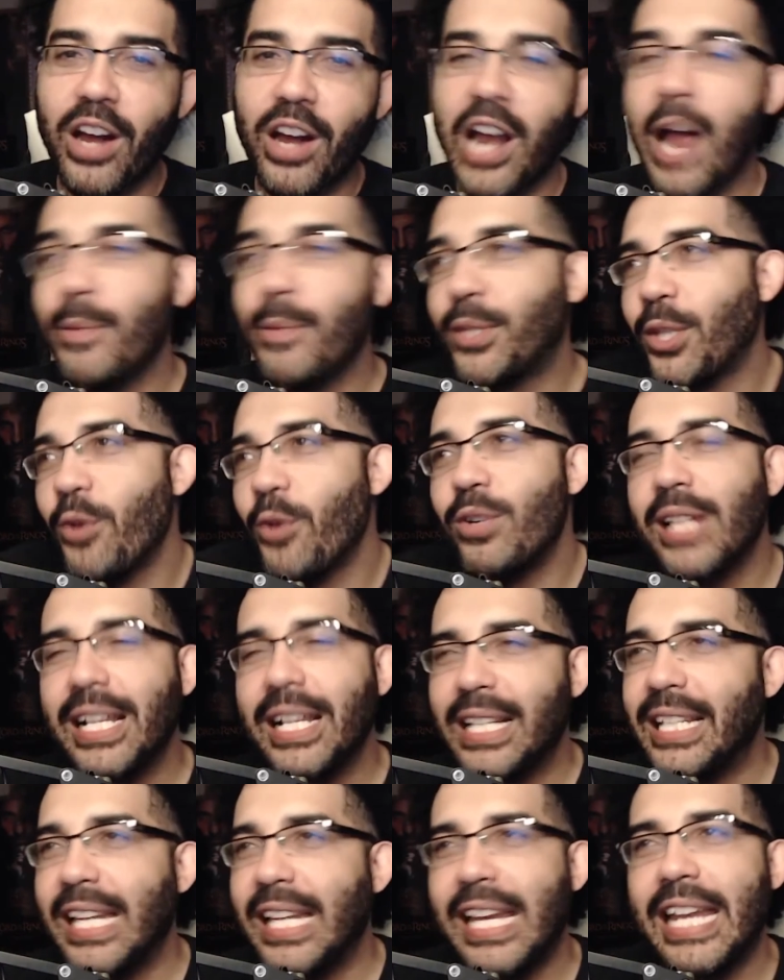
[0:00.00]
I'm so glad
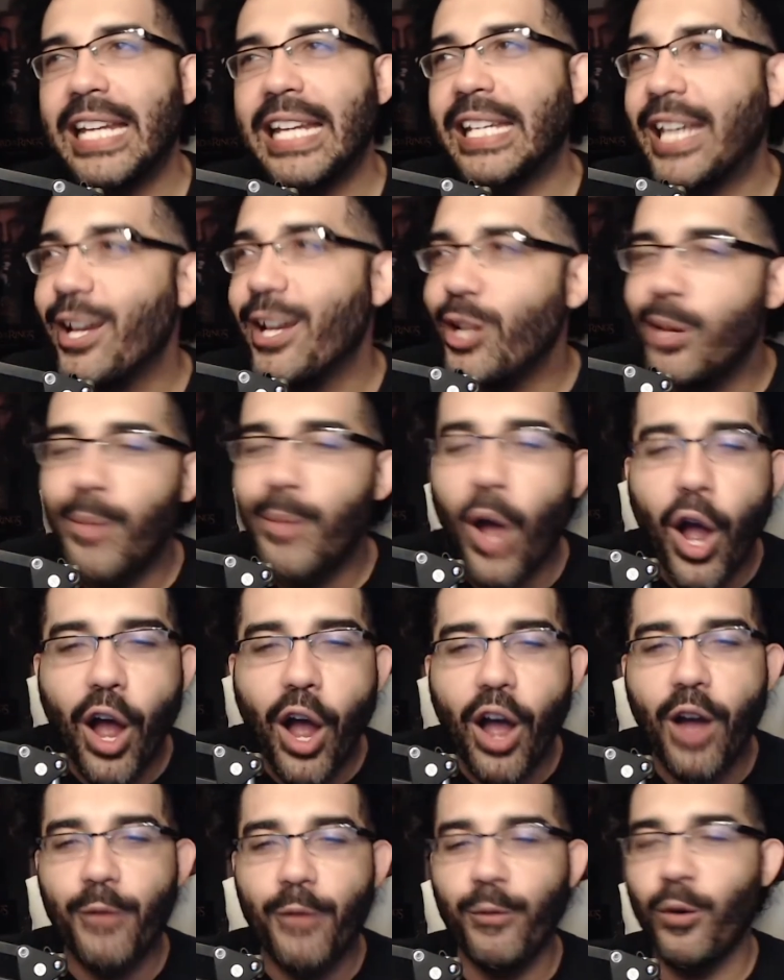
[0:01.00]
that they didn't kill him
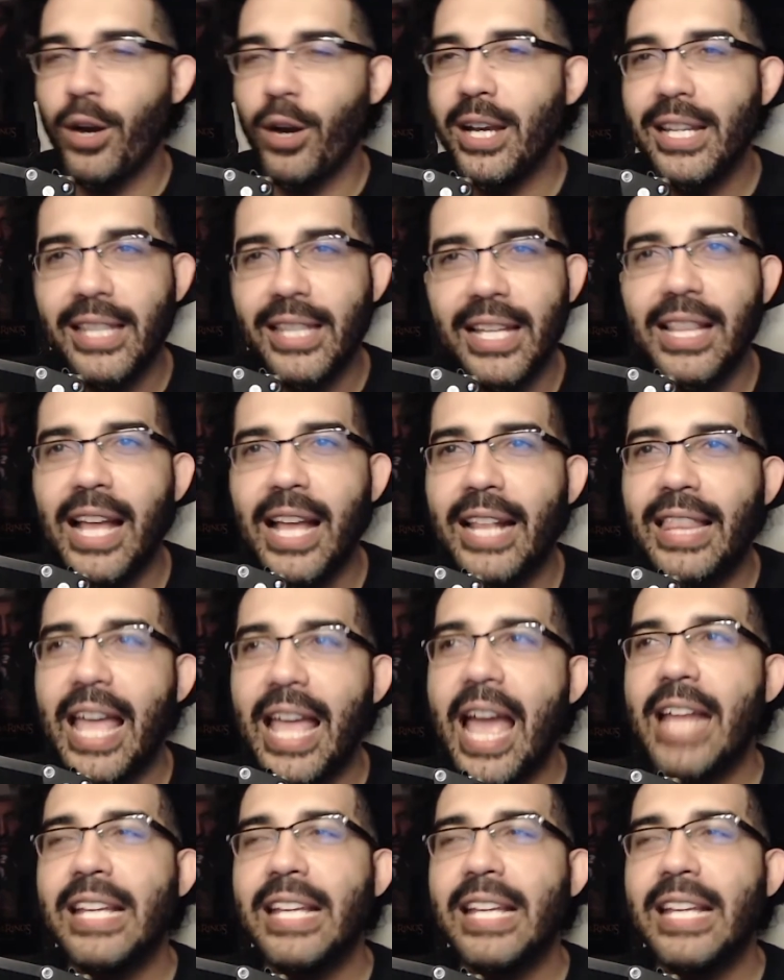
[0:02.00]
off or anything like that.